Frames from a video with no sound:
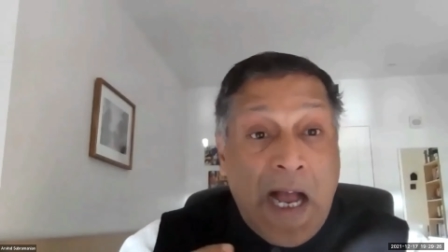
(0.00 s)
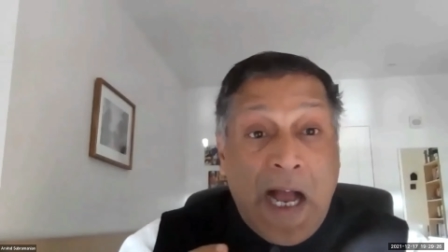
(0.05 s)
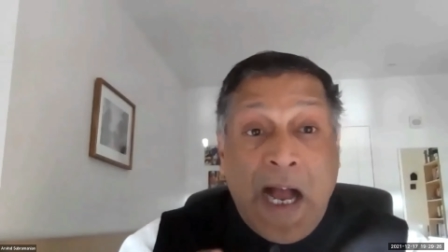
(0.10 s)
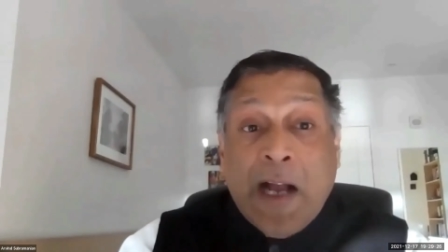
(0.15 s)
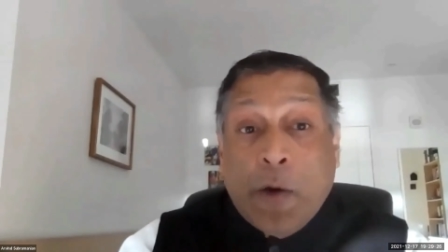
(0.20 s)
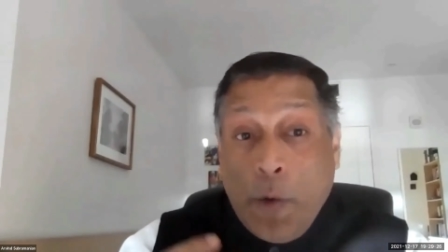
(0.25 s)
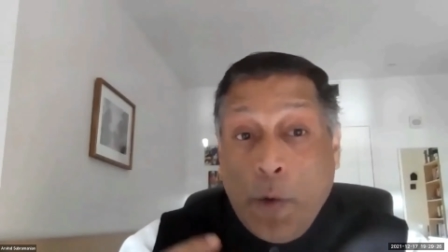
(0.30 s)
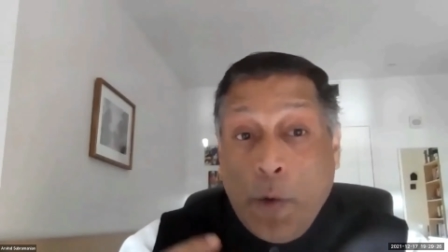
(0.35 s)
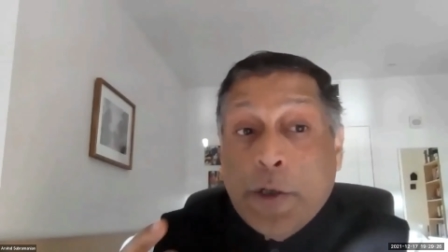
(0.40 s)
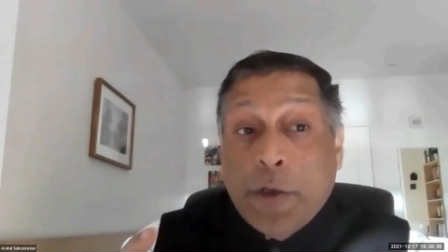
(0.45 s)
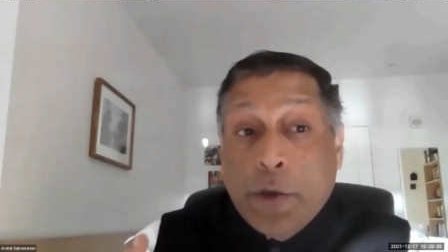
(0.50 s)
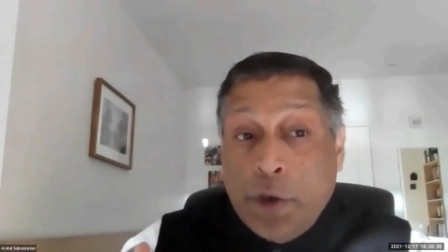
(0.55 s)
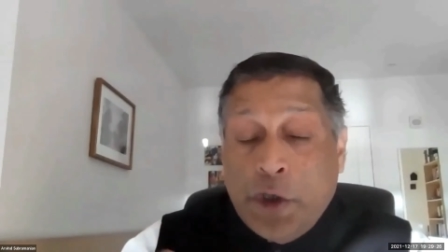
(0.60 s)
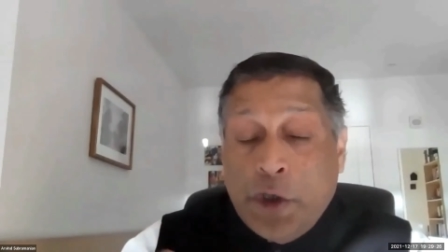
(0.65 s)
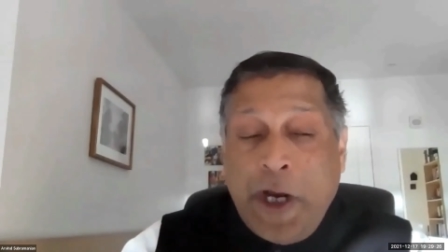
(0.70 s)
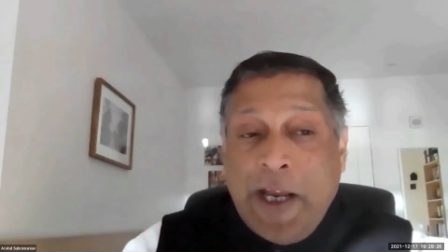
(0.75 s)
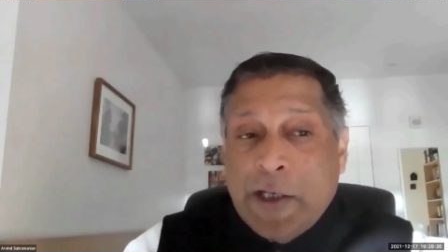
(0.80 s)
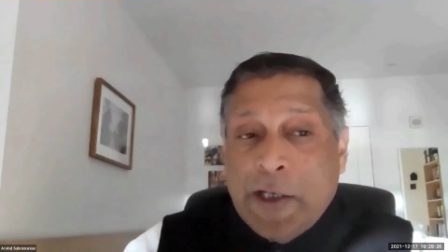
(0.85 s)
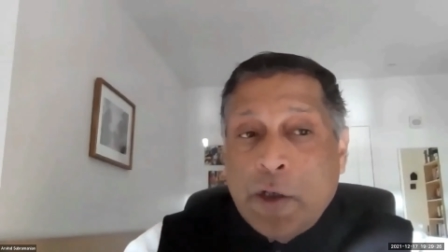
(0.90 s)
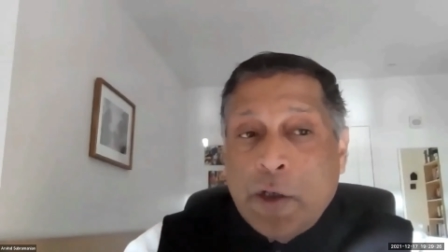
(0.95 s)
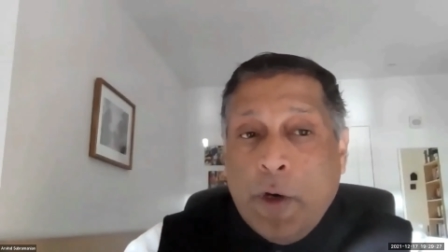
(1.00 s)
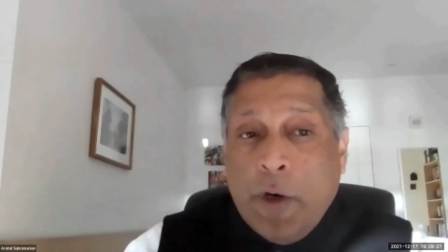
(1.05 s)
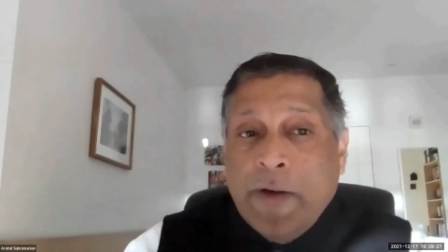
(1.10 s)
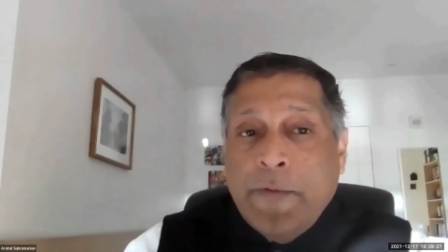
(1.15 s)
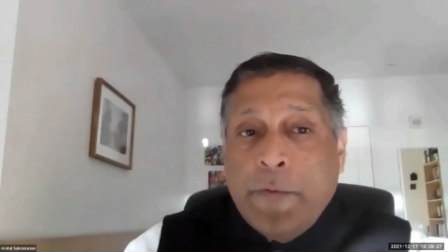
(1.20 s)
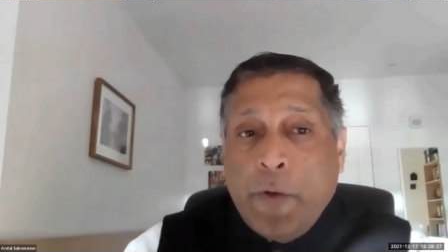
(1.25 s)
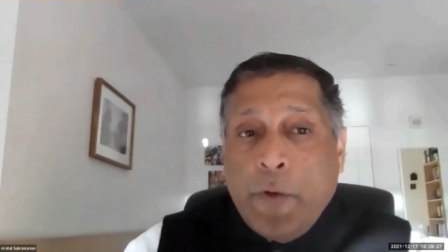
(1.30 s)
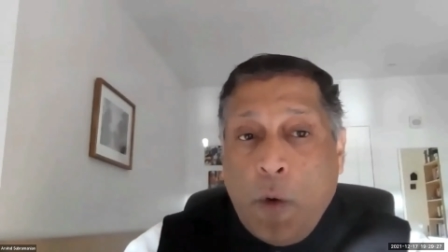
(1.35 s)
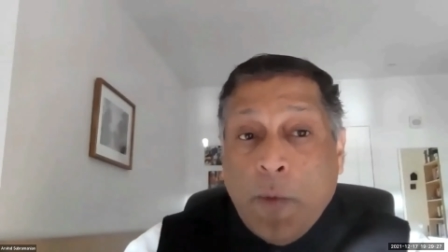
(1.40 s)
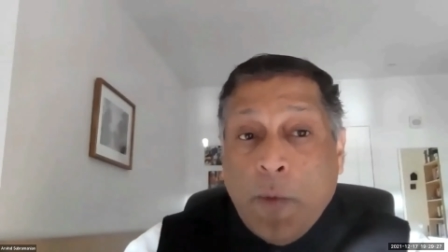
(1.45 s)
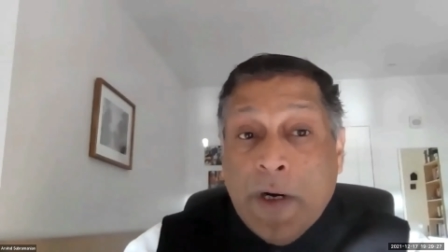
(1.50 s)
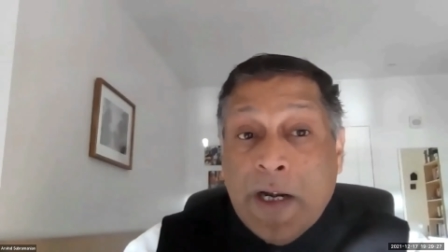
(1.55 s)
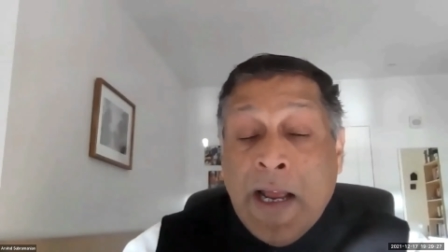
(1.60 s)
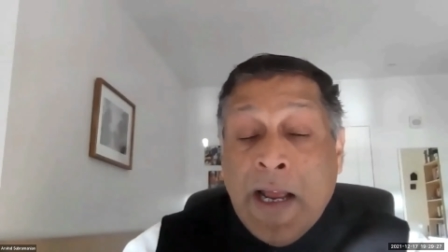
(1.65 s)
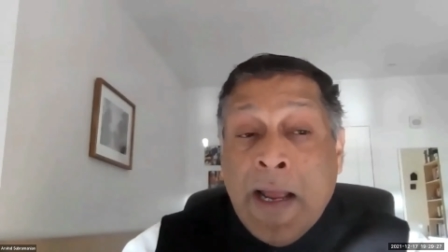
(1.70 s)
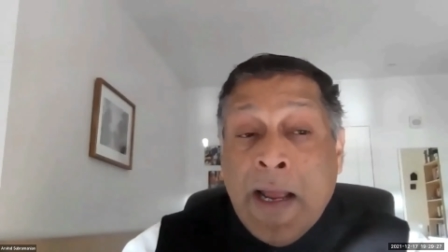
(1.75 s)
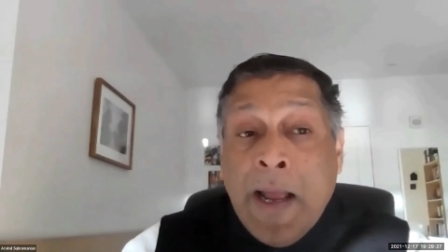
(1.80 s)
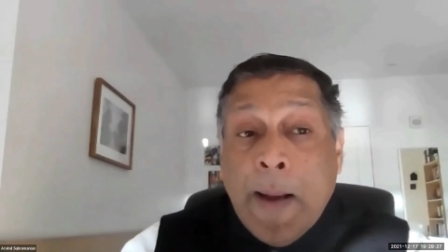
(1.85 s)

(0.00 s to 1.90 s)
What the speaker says: are going to change going forward.